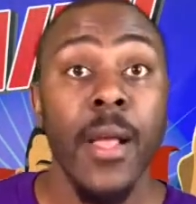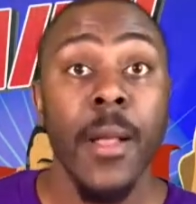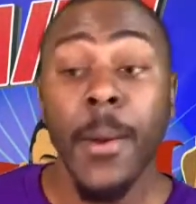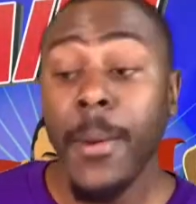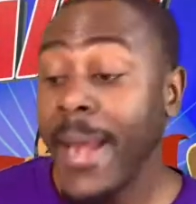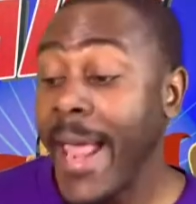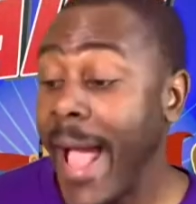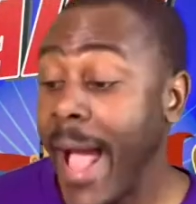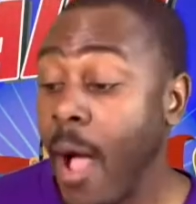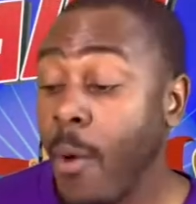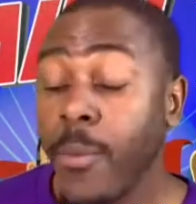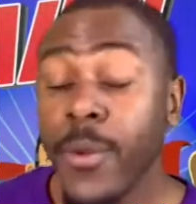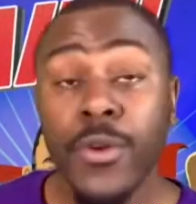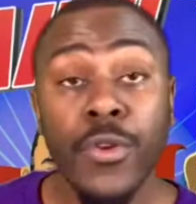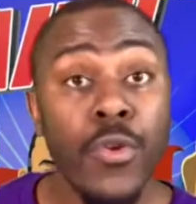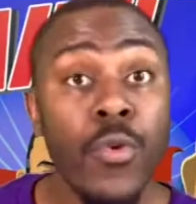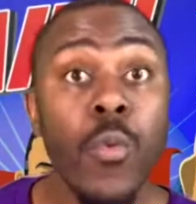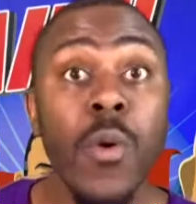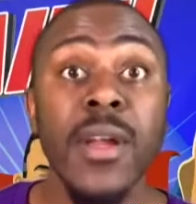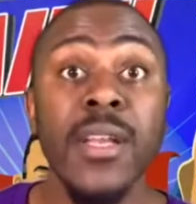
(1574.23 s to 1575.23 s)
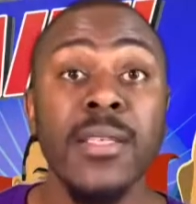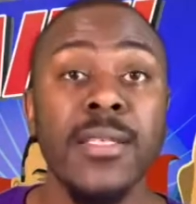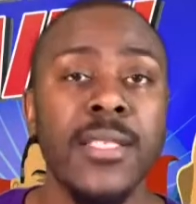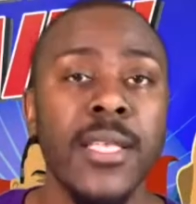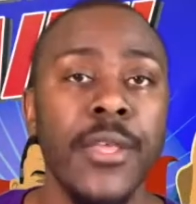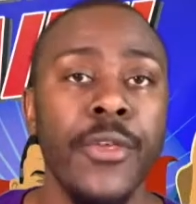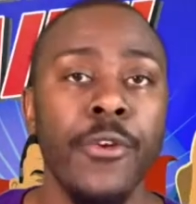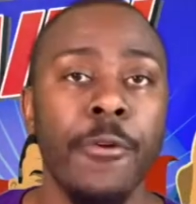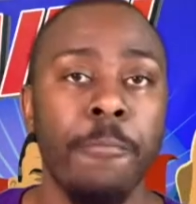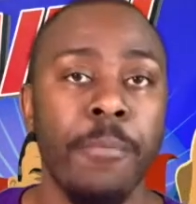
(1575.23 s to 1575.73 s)
Now, we do want to see
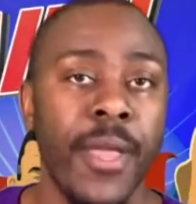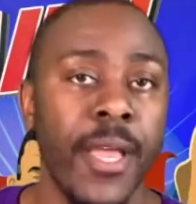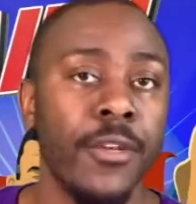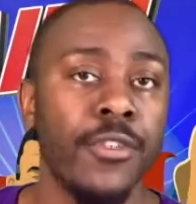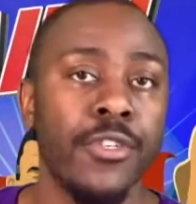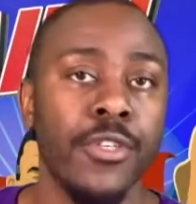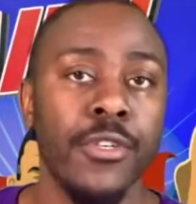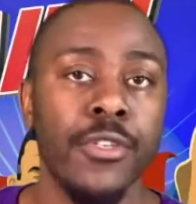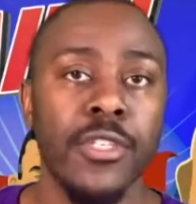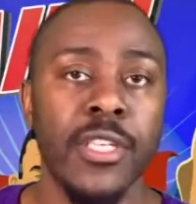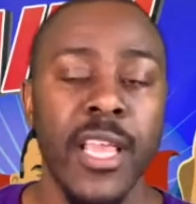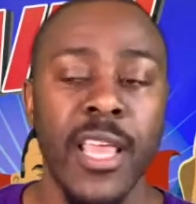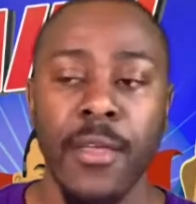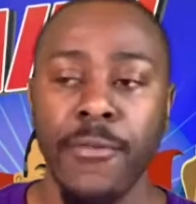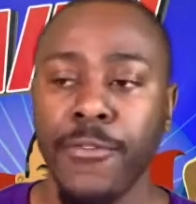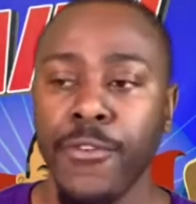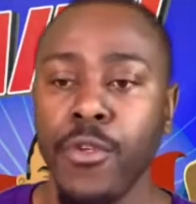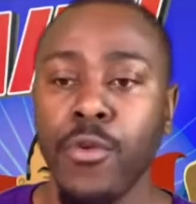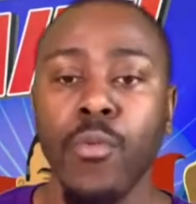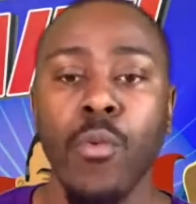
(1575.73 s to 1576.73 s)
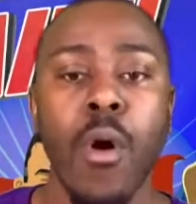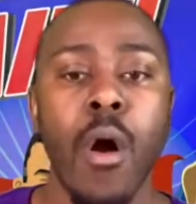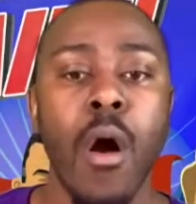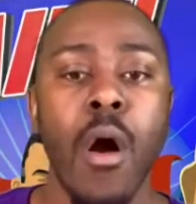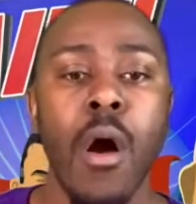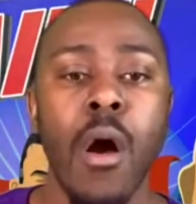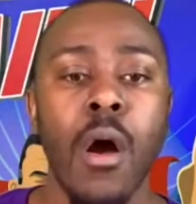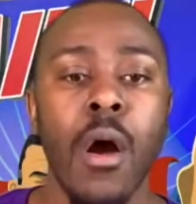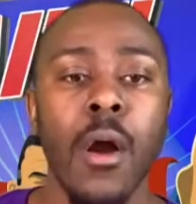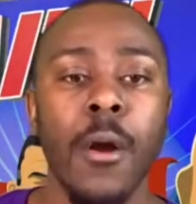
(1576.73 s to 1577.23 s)
your pictures. If you
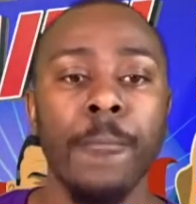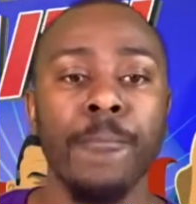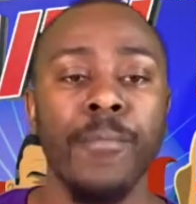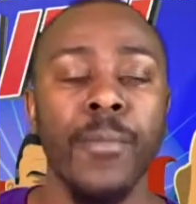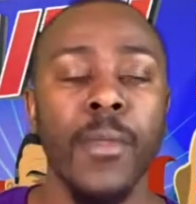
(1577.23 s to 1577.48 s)
are